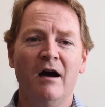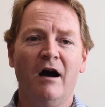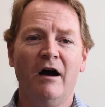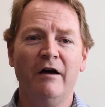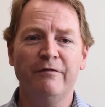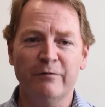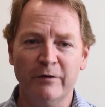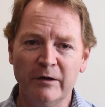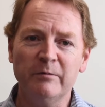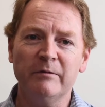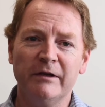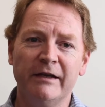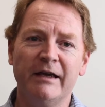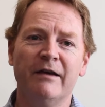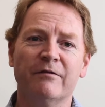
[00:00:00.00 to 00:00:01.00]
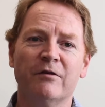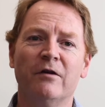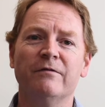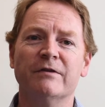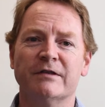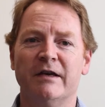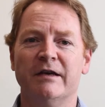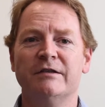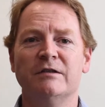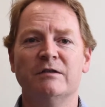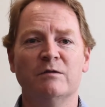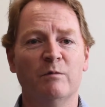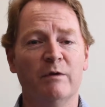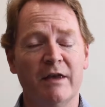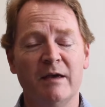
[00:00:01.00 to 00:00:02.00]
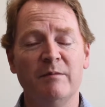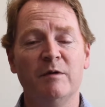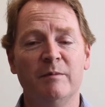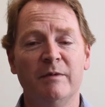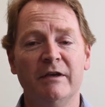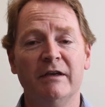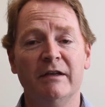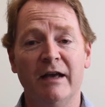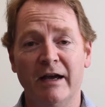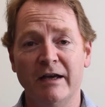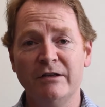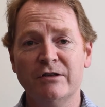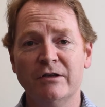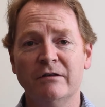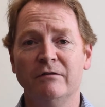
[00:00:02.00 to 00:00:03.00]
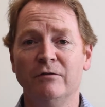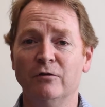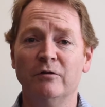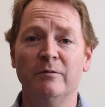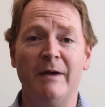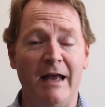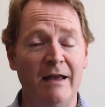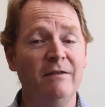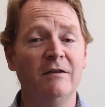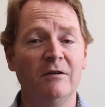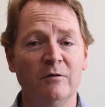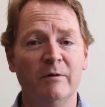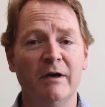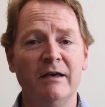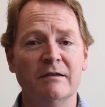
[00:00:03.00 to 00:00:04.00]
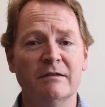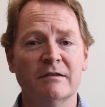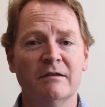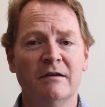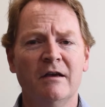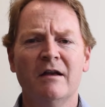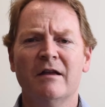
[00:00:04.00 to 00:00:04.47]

I frequently have conversations with ABB in Asia, Europe, and the US.